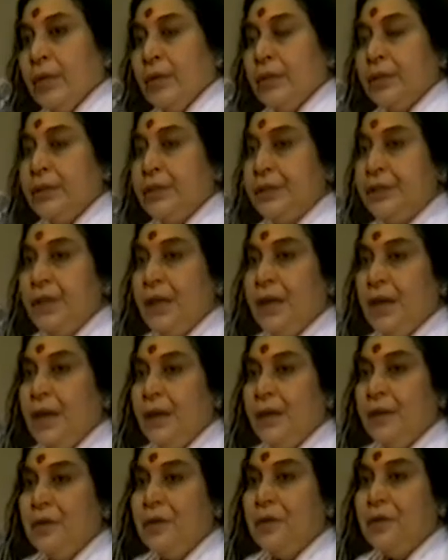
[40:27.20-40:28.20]

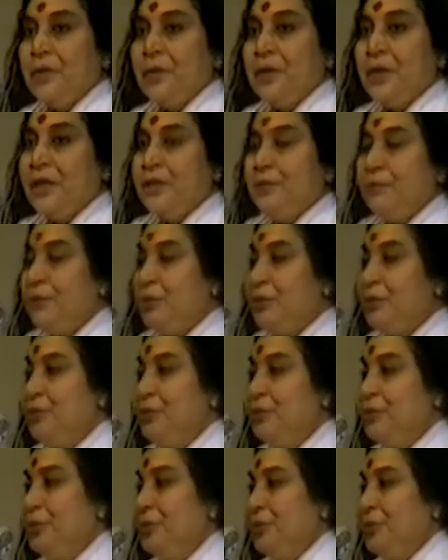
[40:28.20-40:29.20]
Krishna as
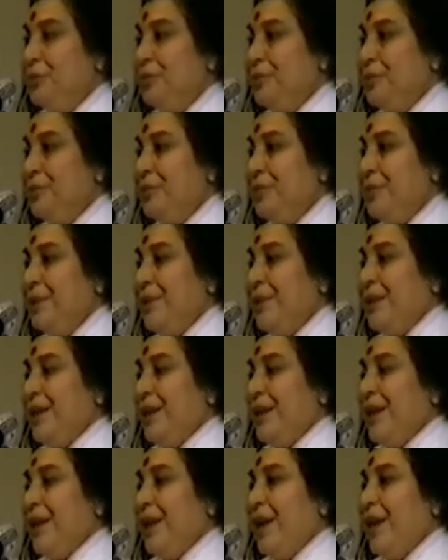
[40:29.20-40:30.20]
Vishnu,
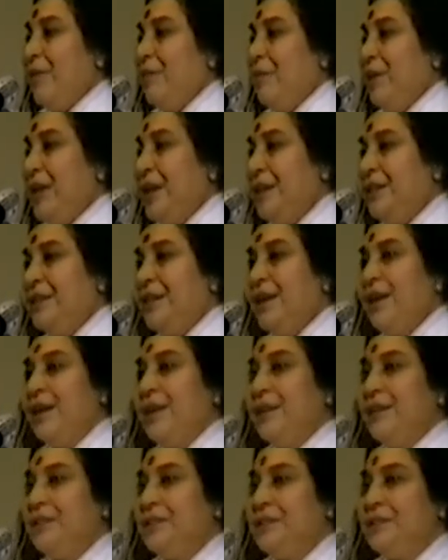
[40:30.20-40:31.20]
and
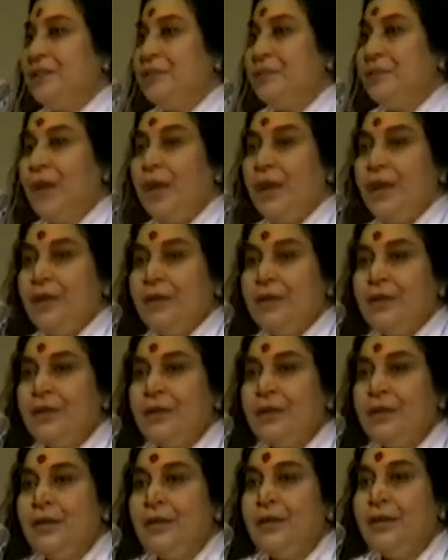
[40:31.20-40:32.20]
Mahesha is Shiva,
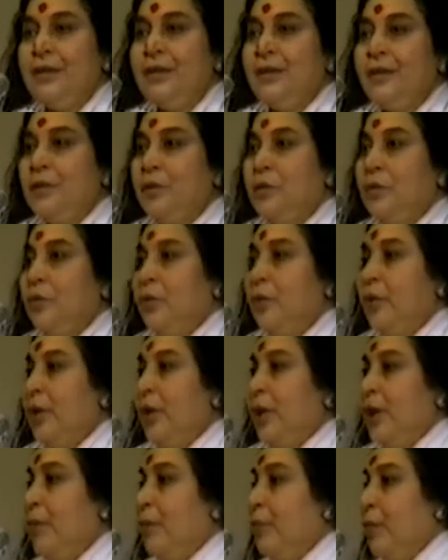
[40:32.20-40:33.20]

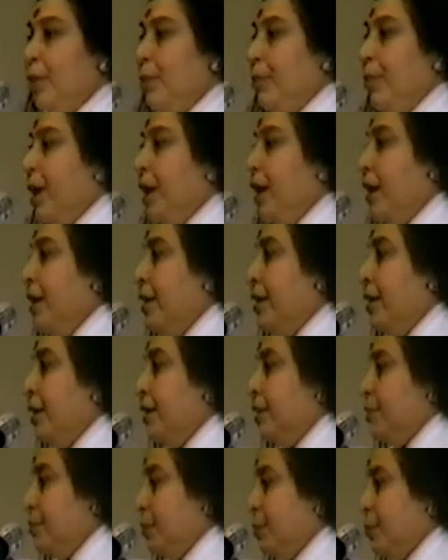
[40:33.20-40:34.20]
and Brahma
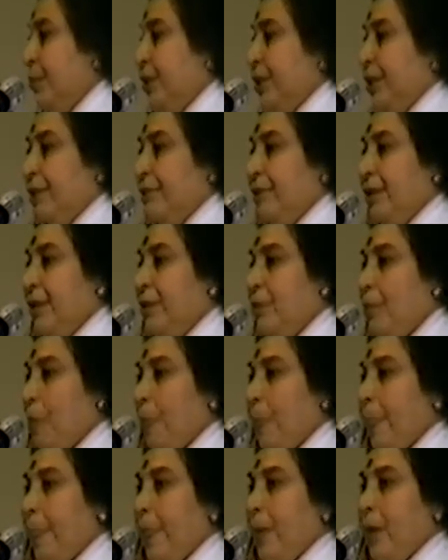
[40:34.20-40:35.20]
as Brahmadeva.
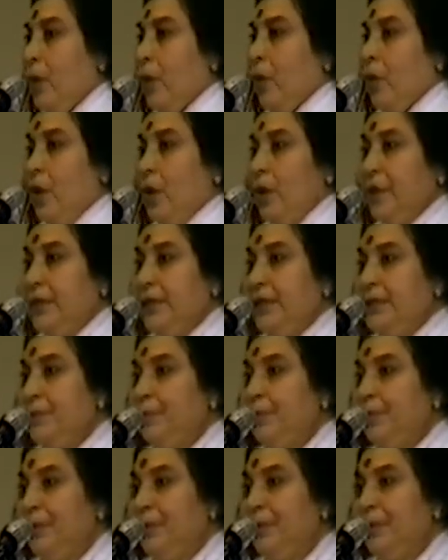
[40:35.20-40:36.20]
All these
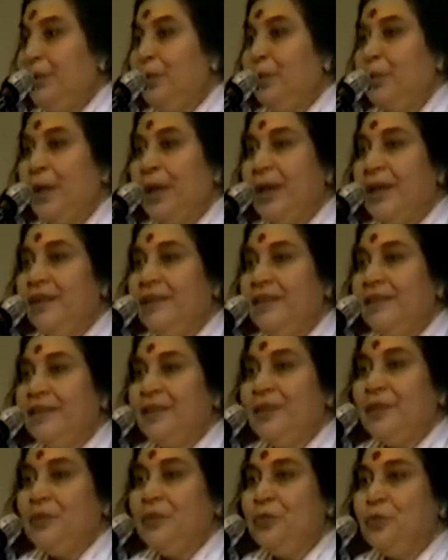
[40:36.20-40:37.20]
people went
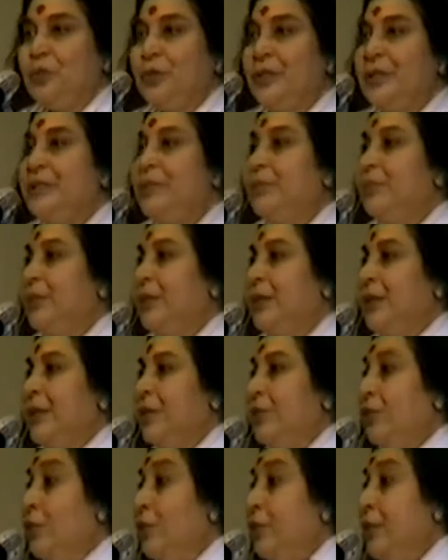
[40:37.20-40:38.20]
to worship.
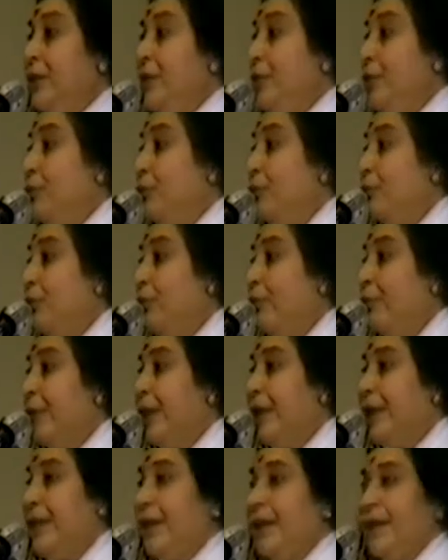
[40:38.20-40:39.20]
Nobody knew from
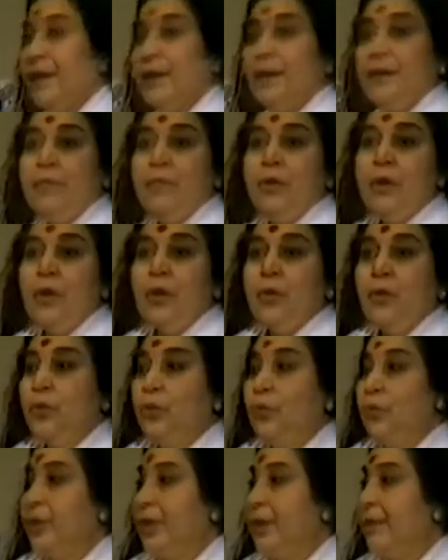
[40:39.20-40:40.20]
where they came,
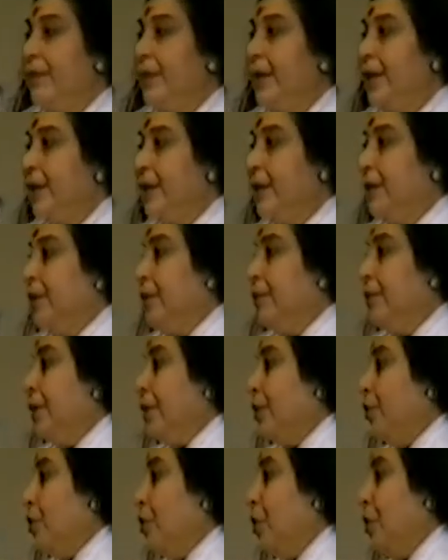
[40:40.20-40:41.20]
who they were. They
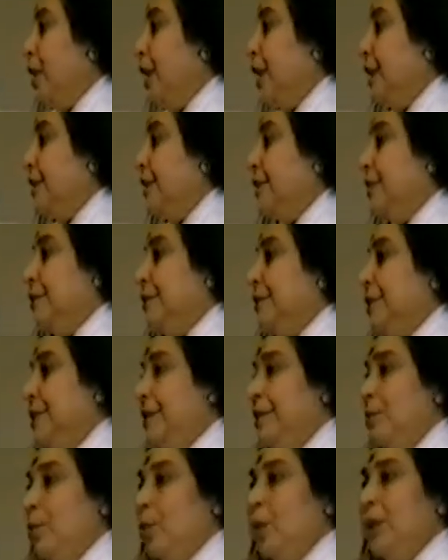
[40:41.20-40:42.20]
were called as the
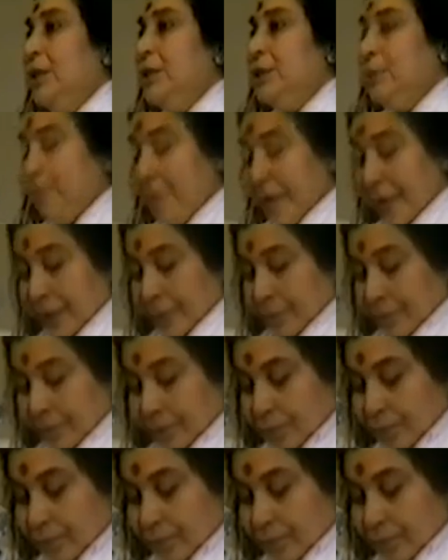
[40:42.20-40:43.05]
three wise men.